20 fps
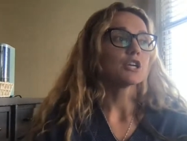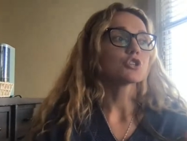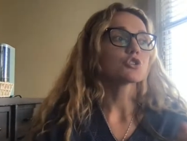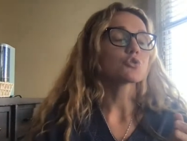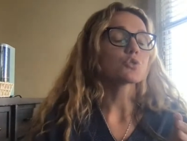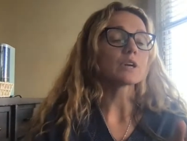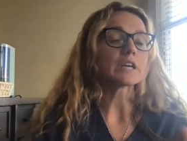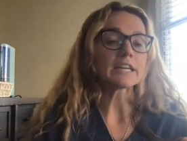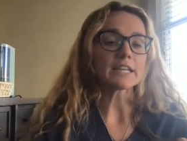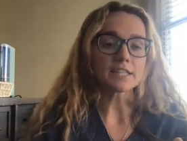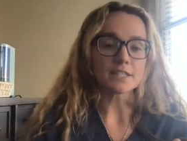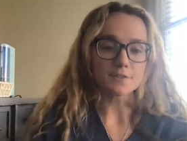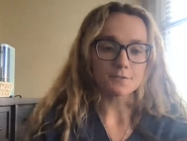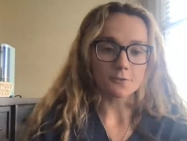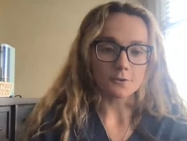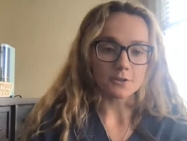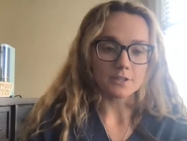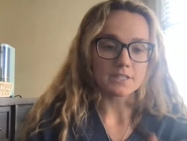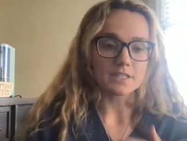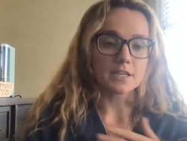
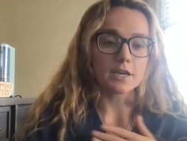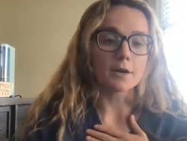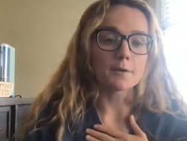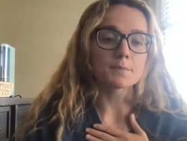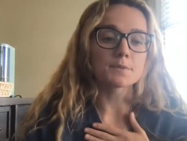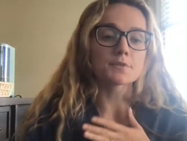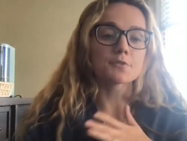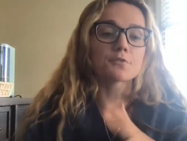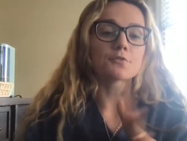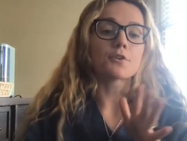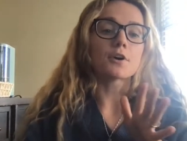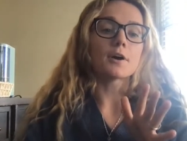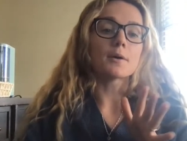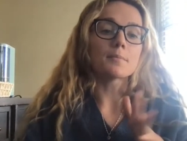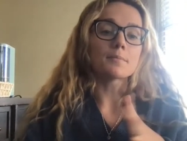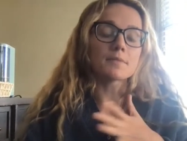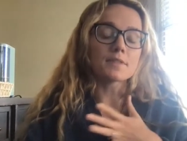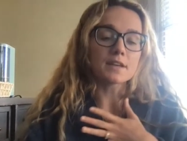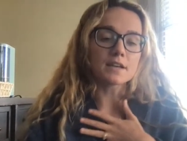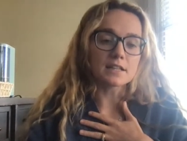transference comes
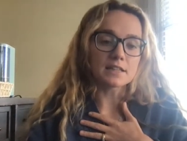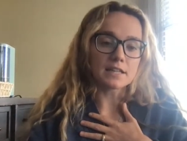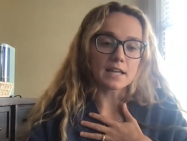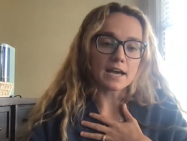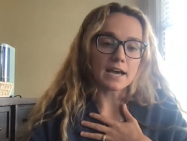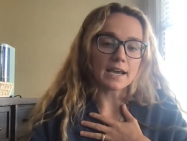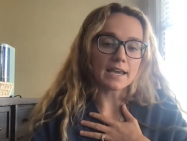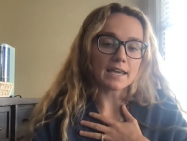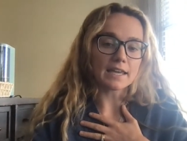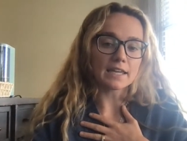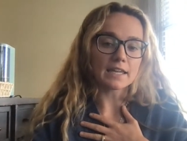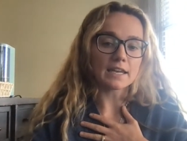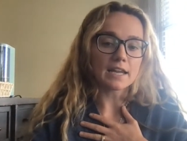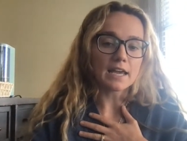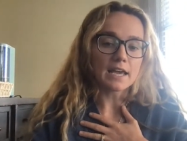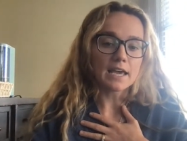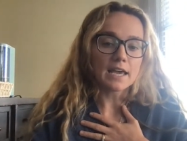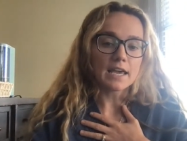from the client,